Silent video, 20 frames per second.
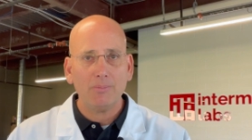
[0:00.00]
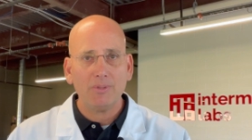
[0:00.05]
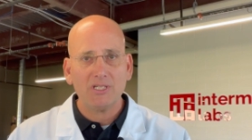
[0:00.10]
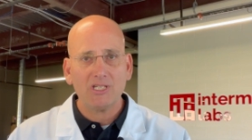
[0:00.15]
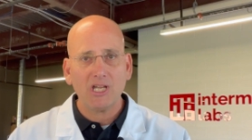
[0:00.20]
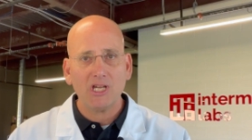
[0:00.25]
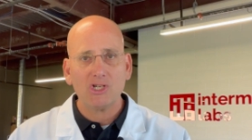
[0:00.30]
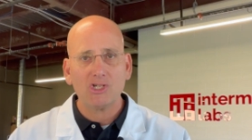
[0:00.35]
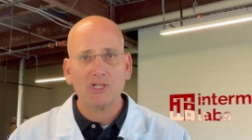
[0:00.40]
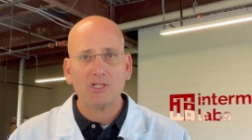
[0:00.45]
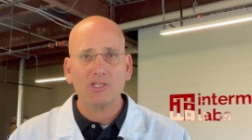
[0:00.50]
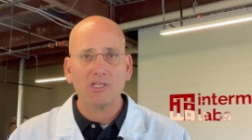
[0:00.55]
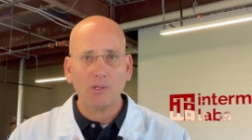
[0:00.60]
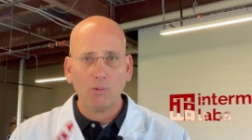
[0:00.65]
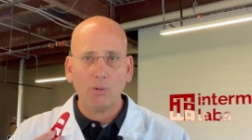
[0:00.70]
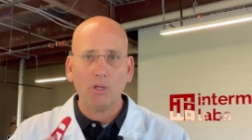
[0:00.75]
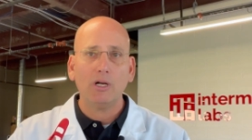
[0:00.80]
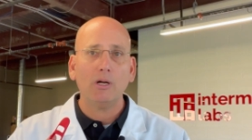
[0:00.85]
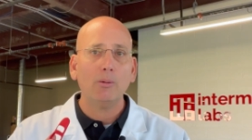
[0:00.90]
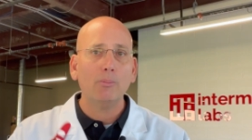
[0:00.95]
amputations
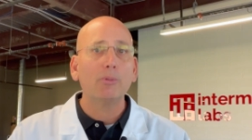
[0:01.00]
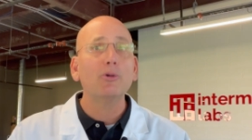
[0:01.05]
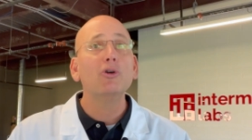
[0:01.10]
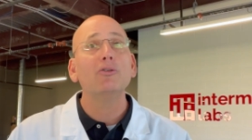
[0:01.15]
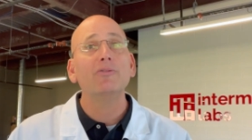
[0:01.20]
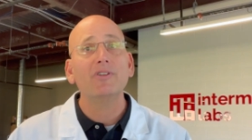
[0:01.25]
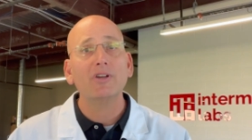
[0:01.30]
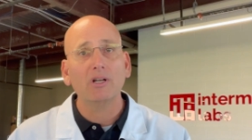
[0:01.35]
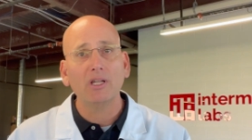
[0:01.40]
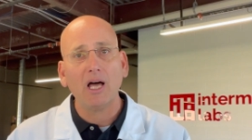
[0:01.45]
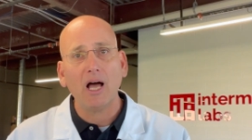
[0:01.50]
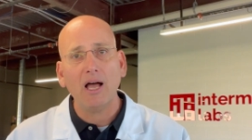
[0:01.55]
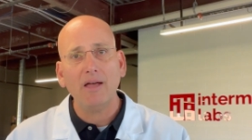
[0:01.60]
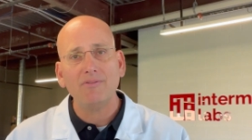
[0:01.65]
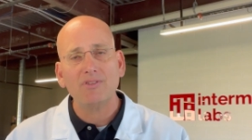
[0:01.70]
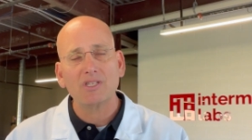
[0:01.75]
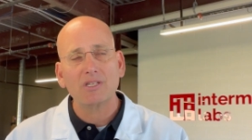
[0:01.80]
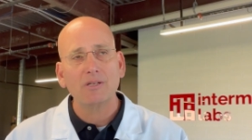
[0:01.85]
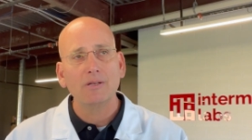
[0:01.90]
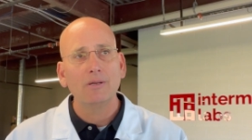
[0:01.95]
that want to improve their
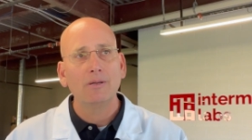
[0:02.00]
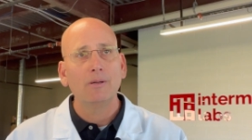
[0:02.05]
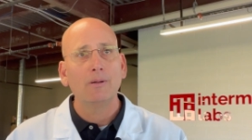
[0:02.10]
lives.